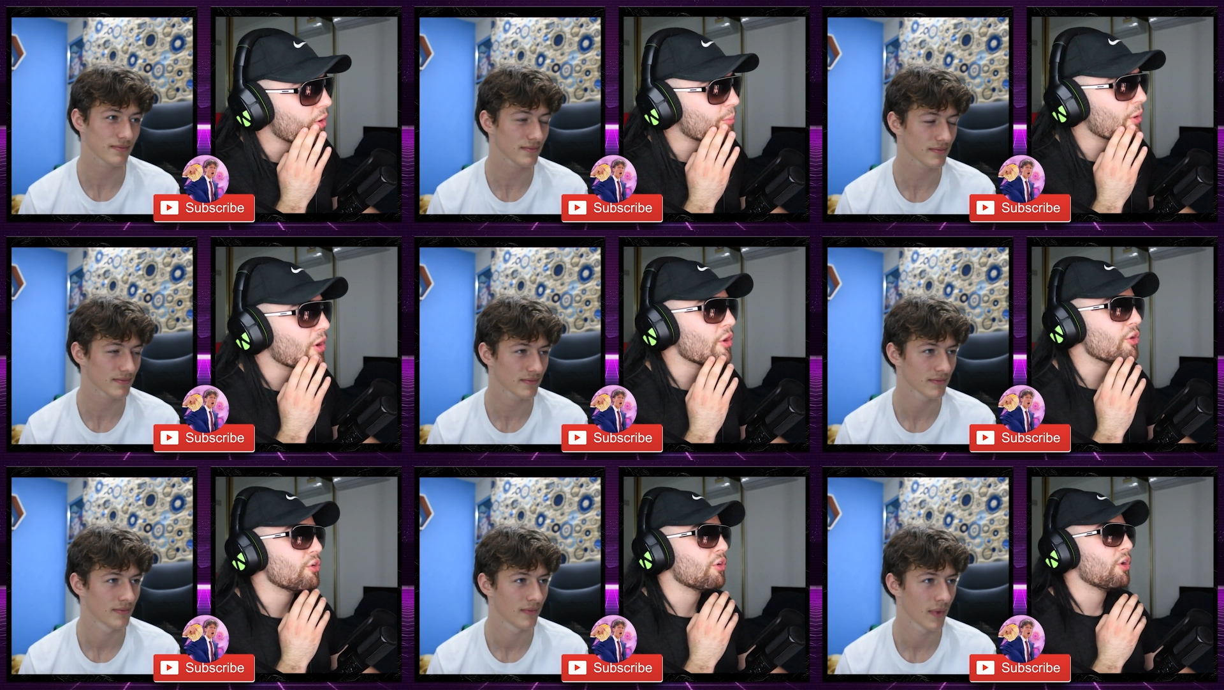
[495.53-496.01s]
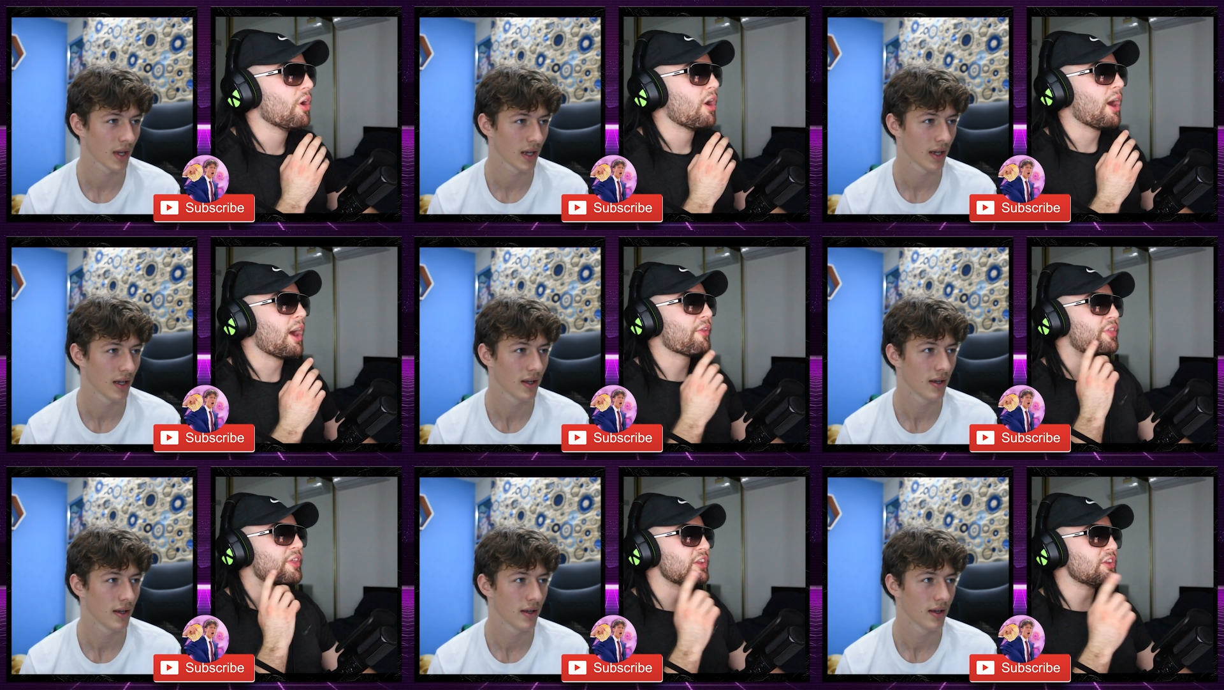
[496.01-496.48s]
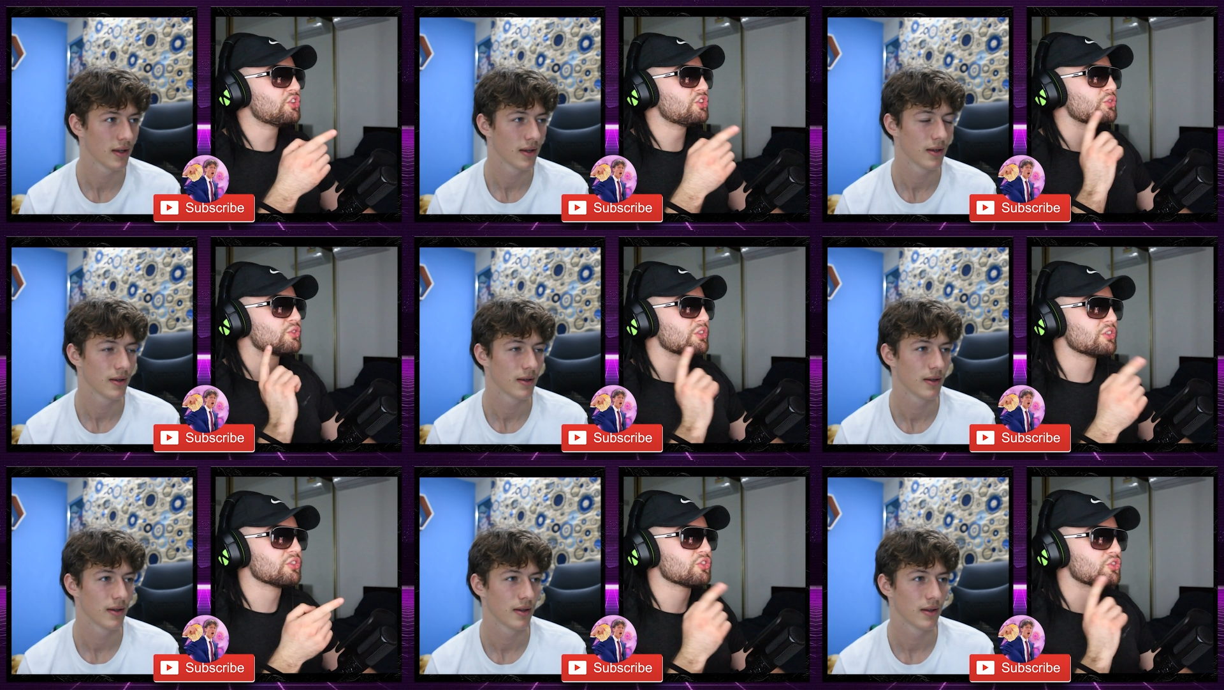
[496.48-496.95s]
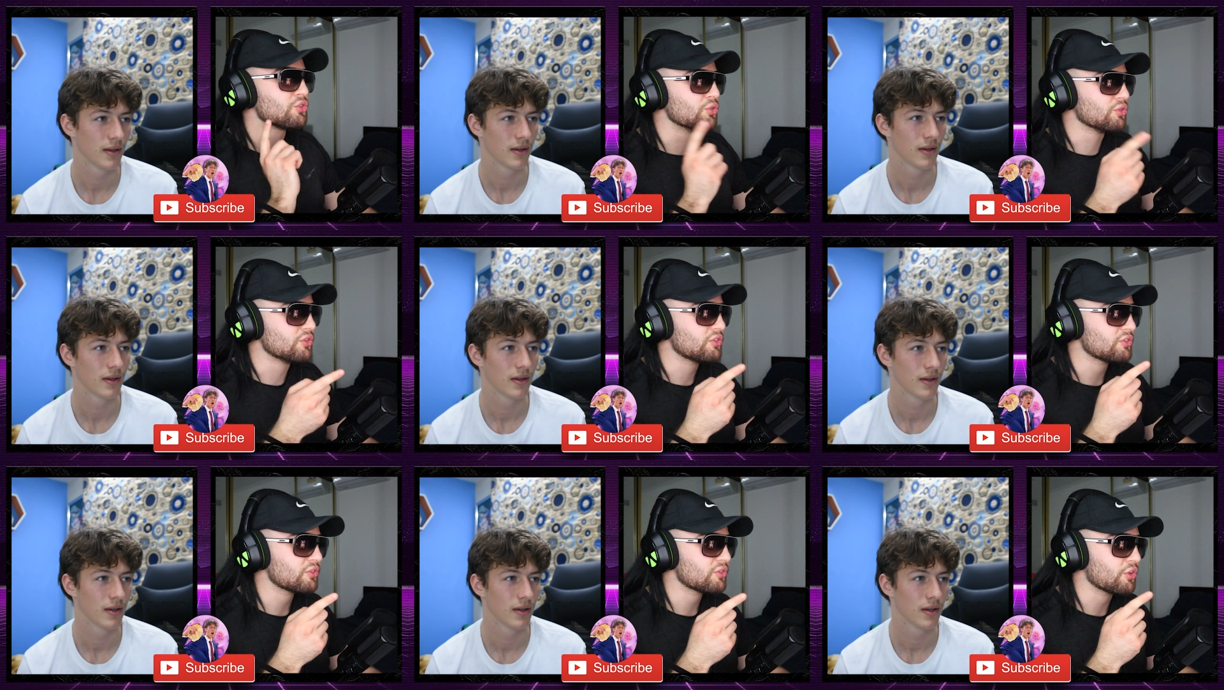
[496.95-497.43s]
Speaker 1: Bro, I think she was in
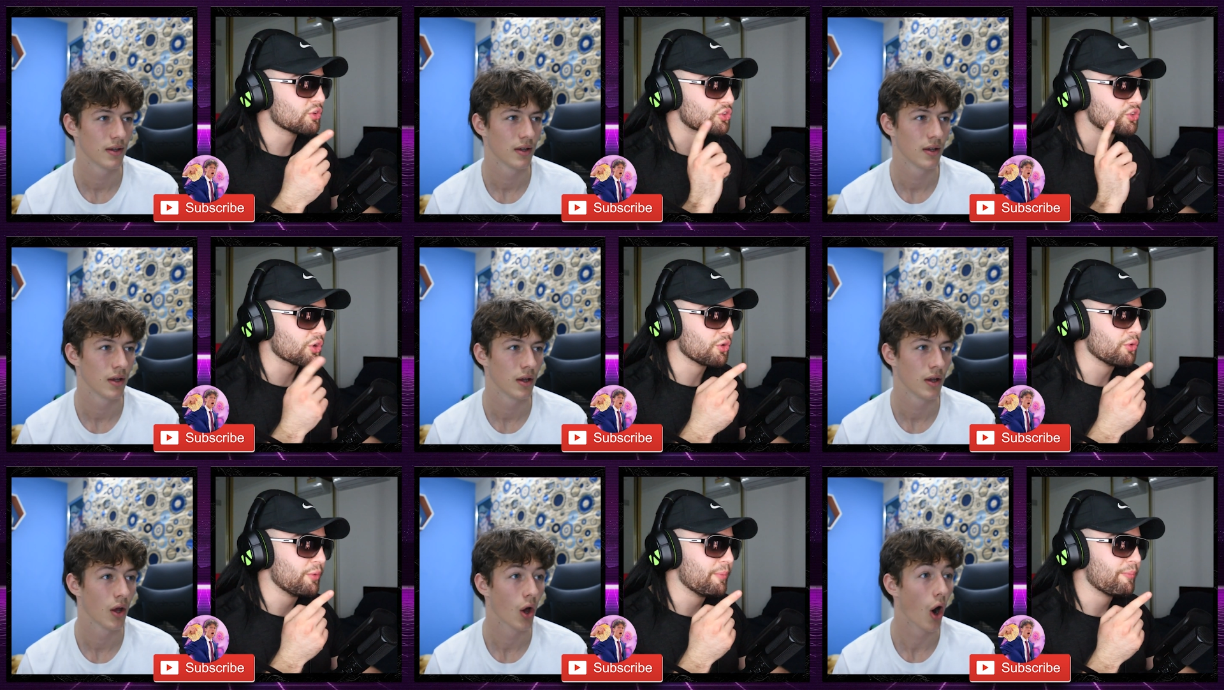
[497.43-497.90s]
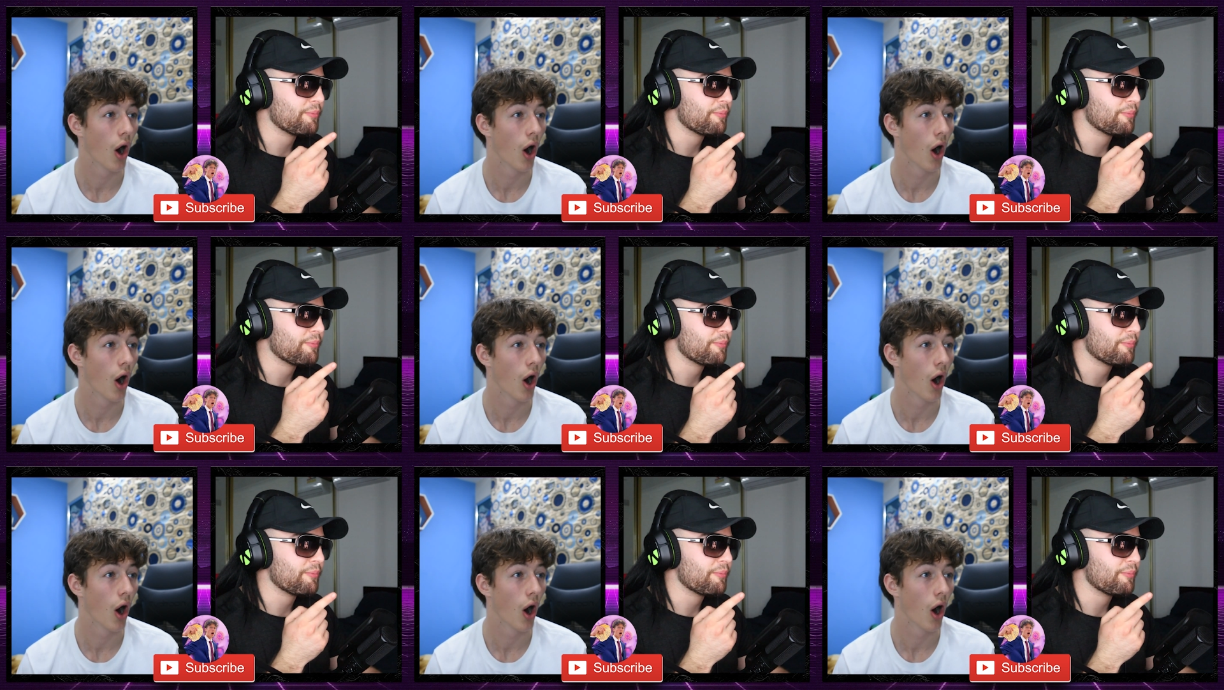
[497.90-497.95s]
Suits, the show.